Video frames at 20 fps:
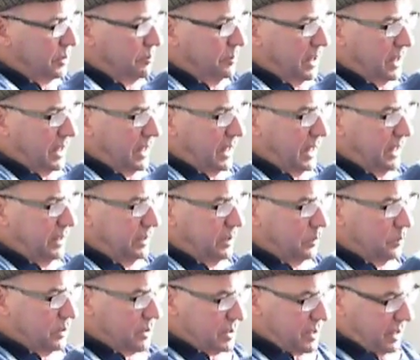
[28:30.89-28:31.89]
Just make a
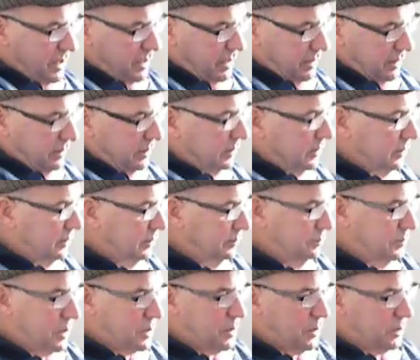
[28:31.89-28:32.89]
line down the centre.
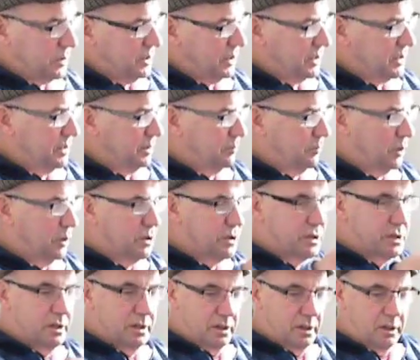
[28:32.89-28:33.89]
Make sure it's nice and
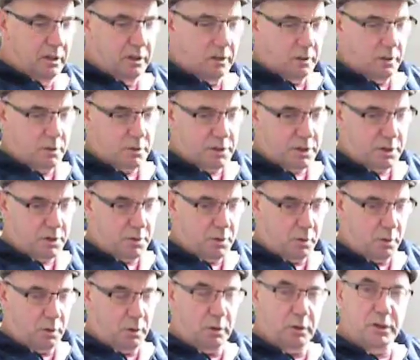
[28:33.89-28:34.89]
moist, because I
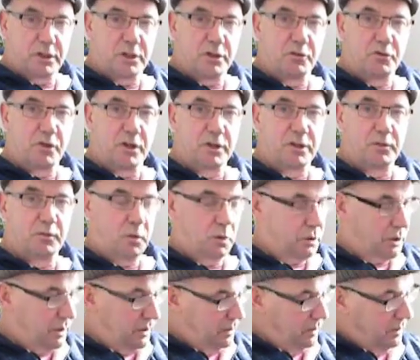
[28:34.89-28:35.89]
soak all these in trays
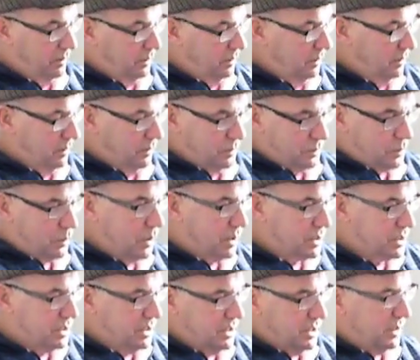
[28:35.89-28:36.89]
of water.
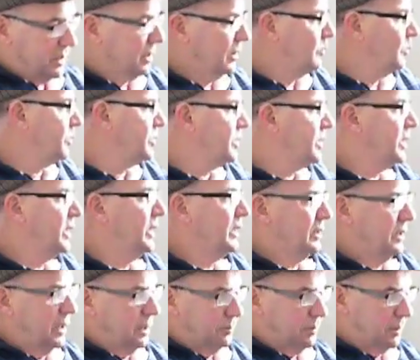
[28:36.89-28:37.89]
Sow your seed, and once
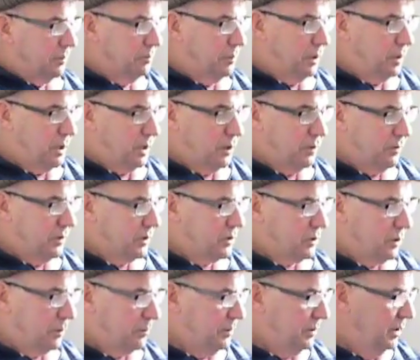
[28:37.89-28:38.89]
again, a little bit of perlite
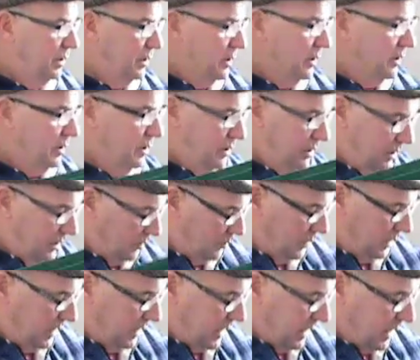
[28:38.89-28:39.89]
over the top,
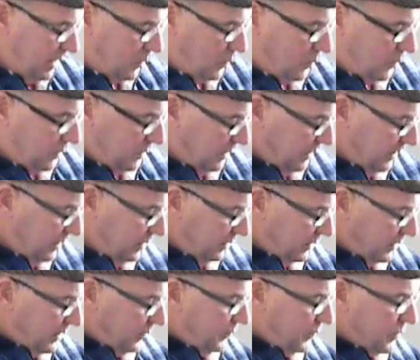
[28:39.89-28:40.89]
and away they go.
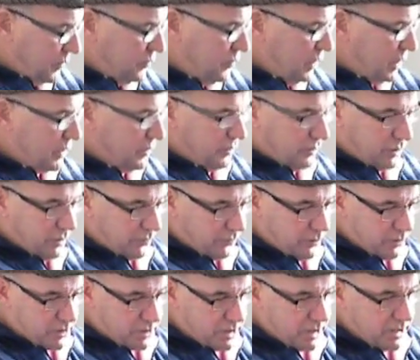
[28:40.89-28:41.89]
Different trays for
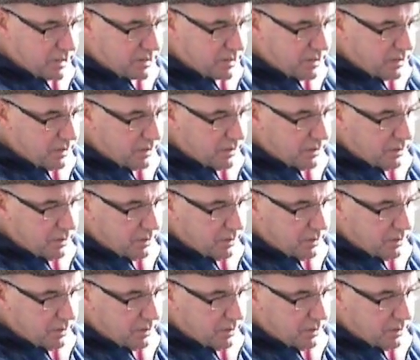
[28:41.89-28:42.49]
different seeds.